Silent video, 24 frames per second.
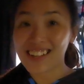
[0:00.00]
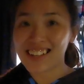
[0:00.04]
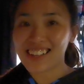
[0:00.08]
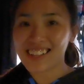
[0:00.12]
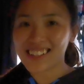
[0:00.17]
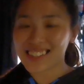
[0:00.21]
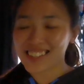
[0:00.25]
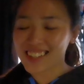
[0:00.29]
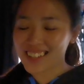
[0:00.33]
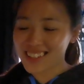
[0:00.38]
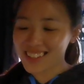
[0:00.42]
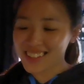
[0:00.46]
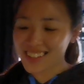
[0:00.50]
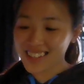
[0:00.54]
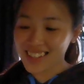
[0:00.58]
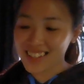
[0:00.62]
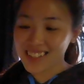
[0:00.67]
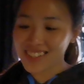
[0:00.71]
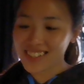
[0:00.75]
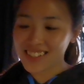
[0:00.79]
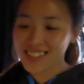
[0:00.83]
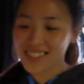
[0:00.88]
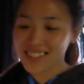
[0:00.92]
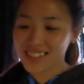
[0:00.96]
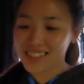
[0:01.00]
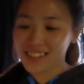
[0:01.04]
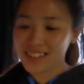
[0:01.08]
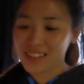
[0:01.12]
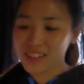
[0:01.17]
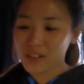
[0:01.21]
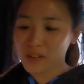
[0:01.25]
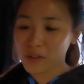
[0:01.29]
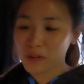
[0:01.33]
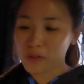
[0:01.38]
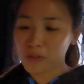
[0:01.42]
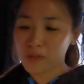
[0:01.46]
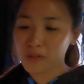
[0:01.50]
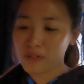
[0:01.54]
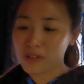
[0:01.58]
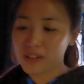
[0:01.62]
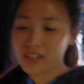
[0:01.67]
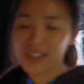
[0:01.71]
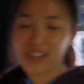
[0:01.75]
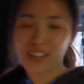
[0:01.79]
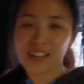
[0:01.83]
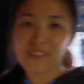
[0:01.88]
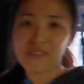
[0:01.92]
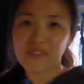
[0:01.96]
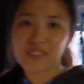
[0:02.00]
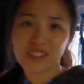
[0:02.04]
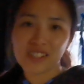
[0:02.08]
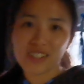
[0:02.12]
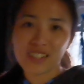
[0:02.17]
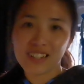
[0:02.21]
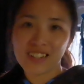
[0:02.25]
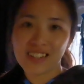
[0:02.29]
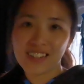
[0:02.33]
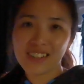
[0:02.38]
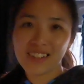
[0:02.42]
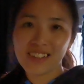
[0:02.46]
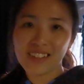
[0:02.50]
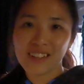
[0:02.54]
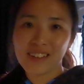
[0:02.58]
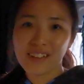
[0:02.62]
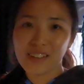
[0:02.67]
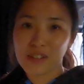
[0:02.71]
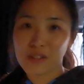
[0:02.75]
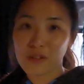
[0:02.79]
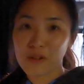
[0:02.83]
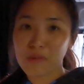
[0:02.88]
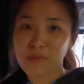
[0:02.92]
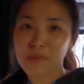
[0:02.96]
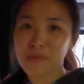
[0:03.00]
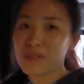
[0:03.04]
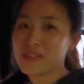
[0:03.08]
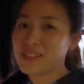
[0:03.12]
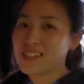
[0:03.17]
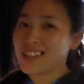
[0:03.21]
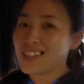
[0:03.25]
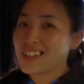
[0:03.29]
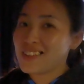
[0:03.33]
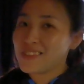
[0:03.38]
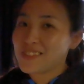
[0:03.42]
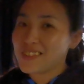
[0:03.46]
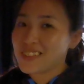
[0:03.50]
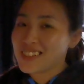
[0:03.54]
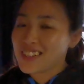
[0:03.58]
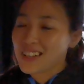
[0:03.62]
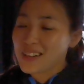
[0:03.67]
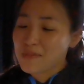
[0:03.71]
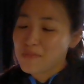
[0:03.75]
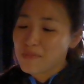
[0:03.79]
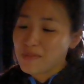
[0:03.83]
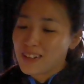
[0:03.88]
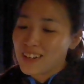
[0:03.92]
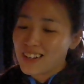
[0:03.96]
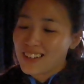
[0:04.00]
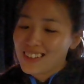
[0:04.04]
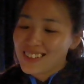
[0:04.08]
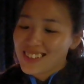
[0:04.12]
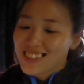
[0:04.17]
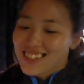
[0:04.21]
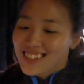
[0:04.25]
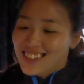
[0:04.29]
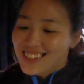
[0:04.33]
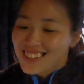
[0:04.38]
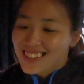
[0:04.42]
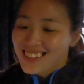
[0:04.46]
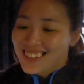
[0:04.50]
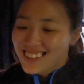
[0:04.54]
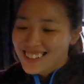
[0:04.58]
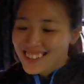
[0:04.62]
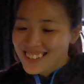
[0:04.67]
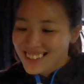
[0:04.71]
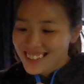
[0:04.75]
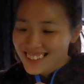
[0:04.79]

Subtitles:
Yeah, I can get whenever GoPro Hero come out.